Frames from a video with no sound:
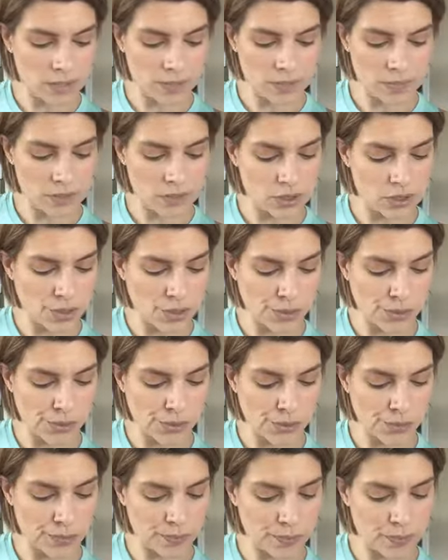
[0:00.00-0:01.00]

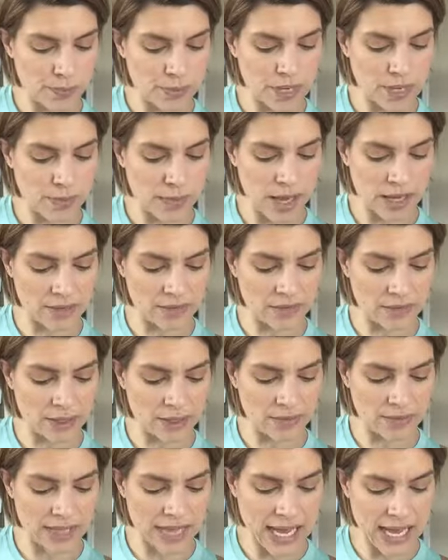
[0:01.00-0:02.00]
So be mindful
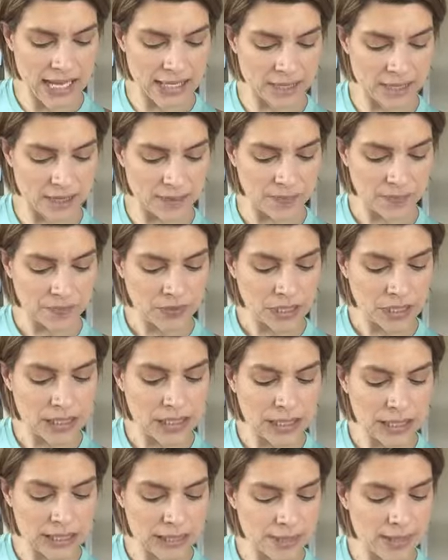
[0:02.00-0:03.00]
of that.
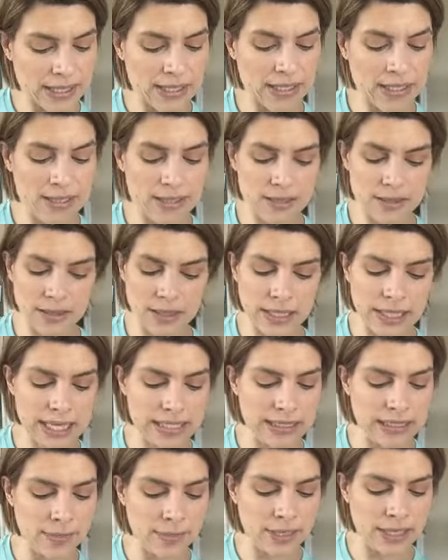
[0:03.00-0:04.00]
Condiments,
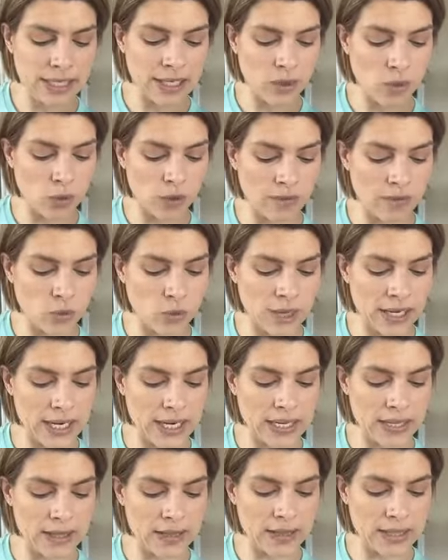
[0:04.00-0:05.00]
again, limiting or
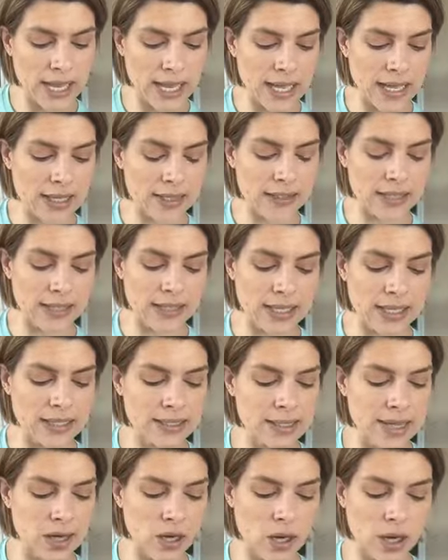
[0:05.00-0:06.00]
avoiding things
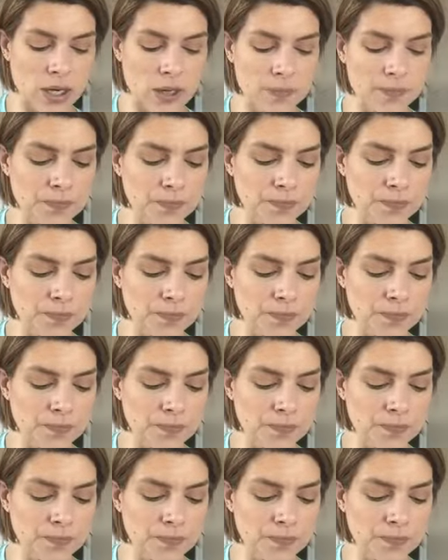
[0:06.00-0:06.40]
that are